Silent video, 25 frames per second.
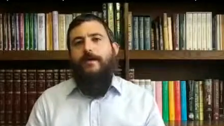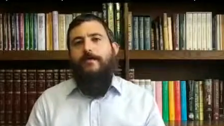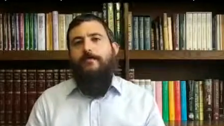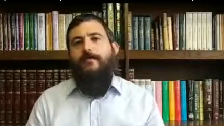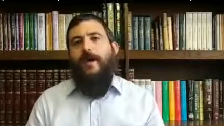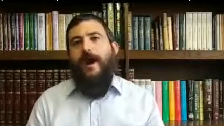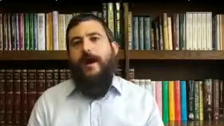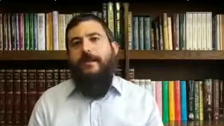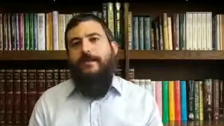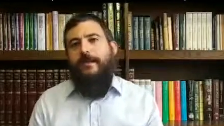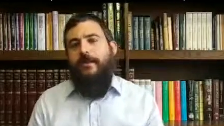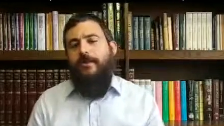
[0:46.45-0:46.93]

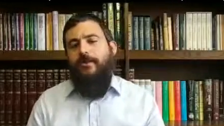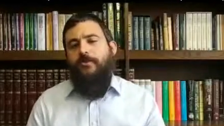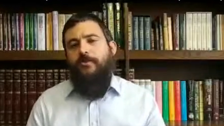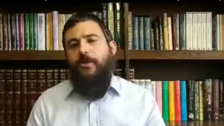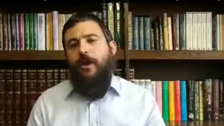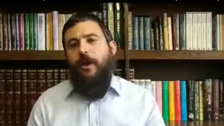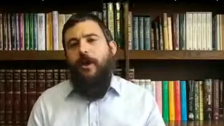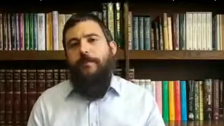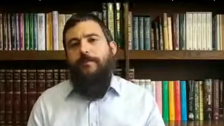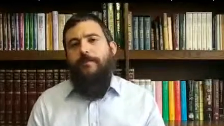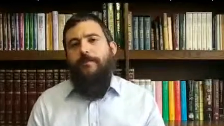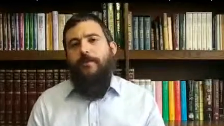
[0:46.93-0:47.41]
finding a
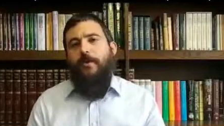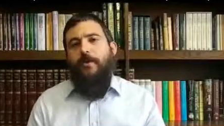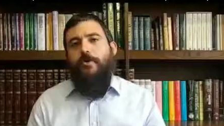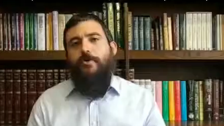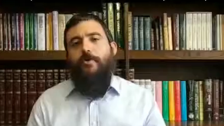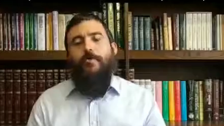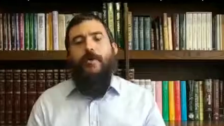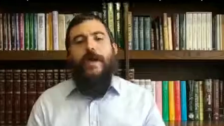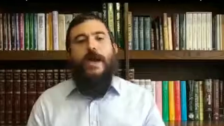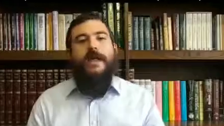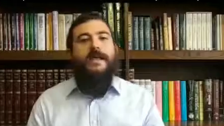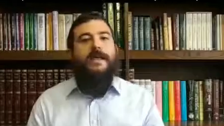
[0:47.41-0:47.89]
job, or
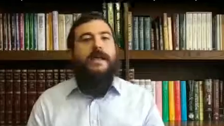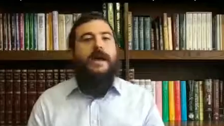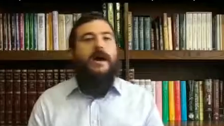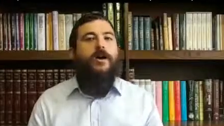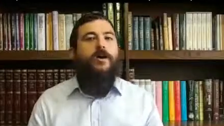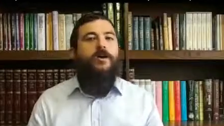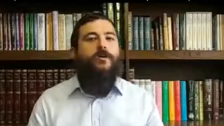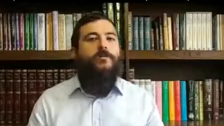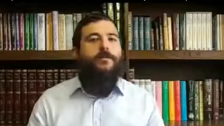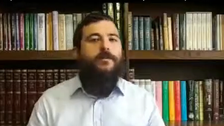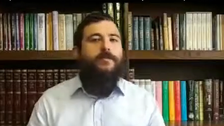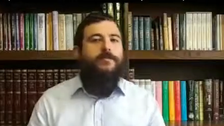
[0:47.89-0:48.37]
creating our
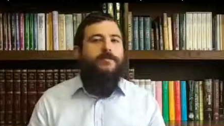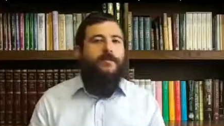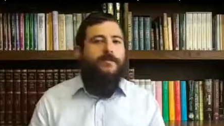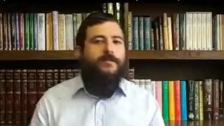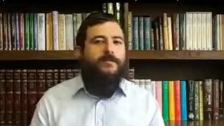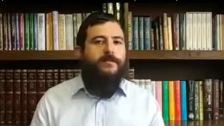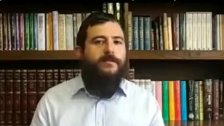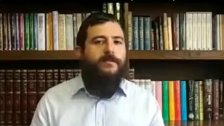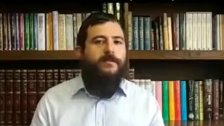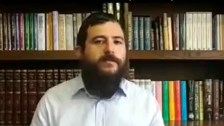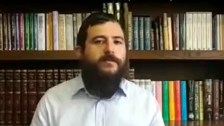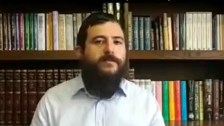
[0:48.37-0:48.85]
own
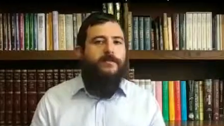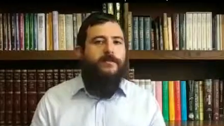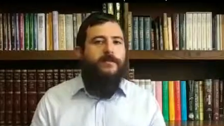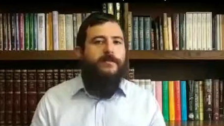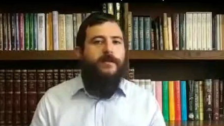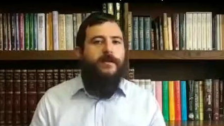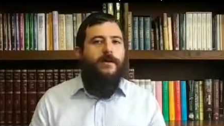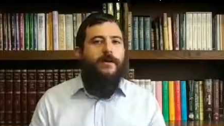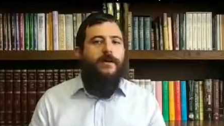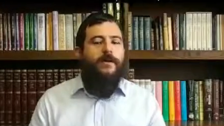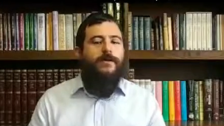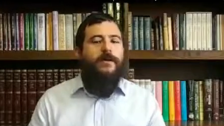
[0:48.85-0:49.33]
business,
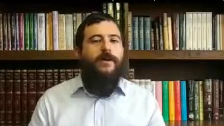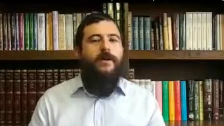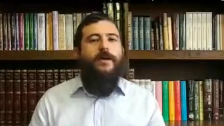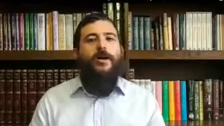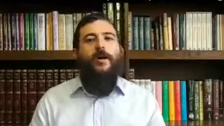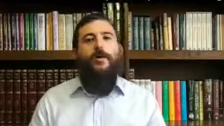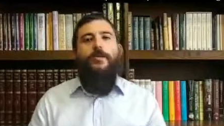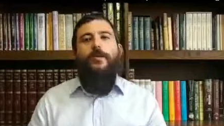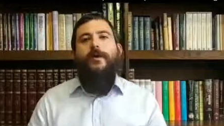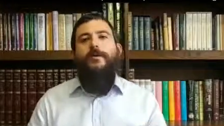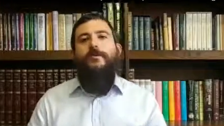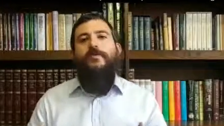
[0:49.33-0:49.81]
there are
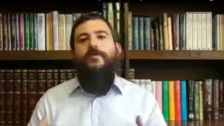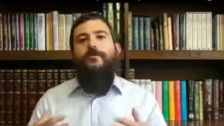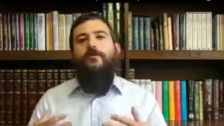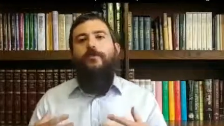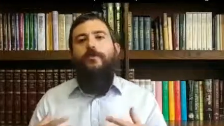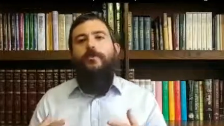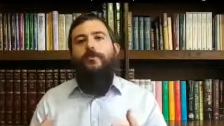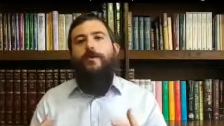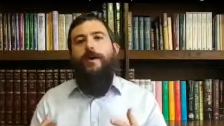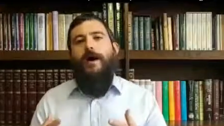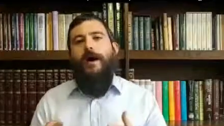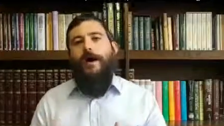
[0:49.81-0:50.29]
always
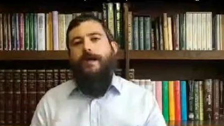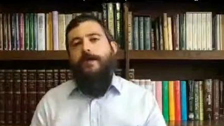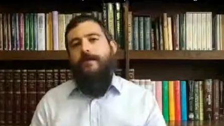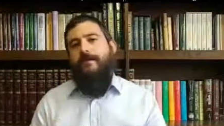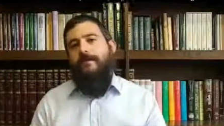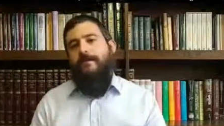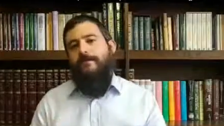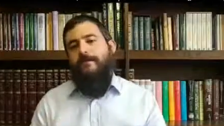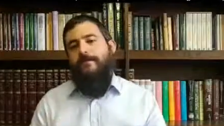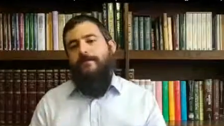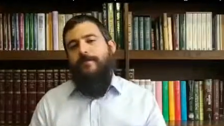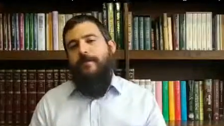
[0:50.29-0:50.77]
two
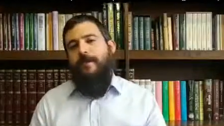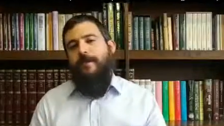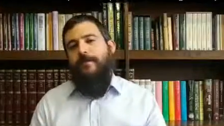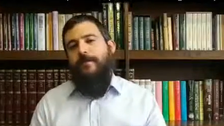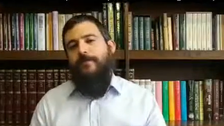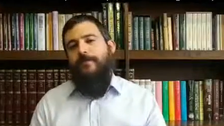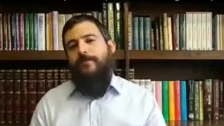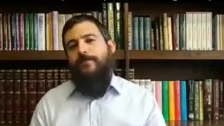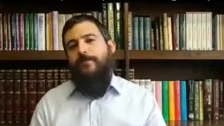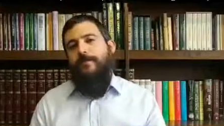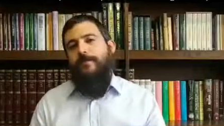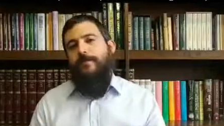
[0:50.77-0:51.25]
partners
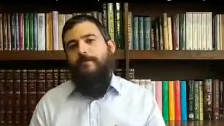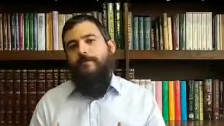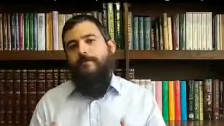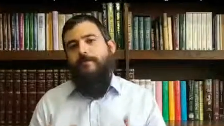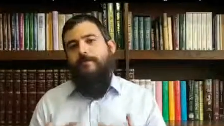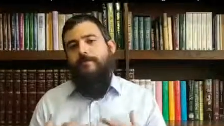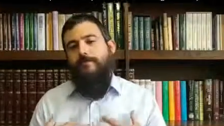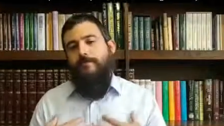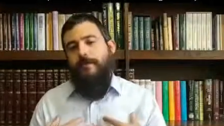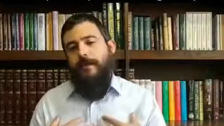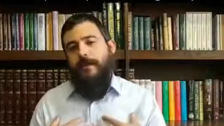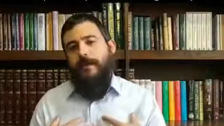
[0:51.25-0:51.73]
involved
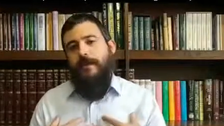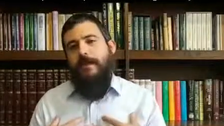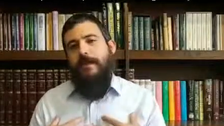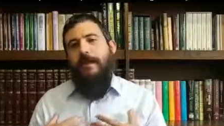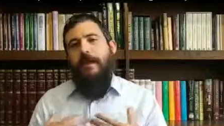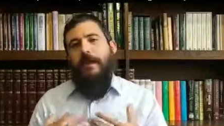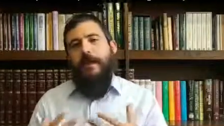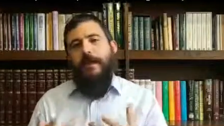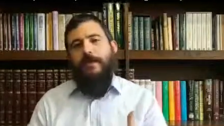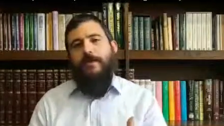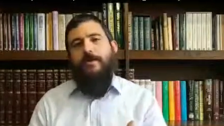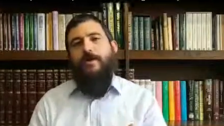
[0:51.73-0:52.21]
me
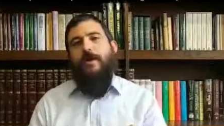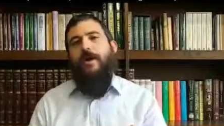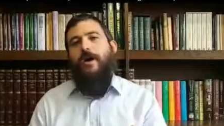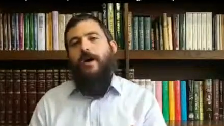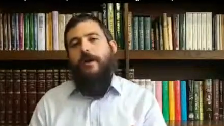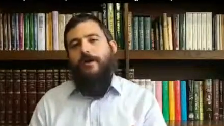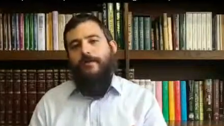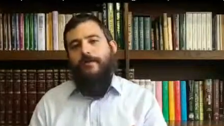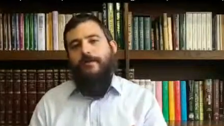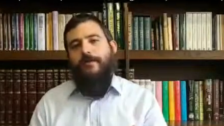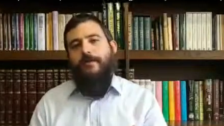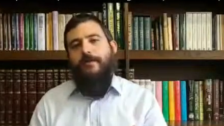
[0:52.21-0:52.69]
and
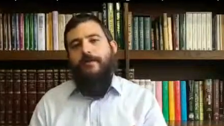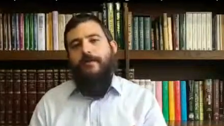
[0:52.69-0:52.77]
God.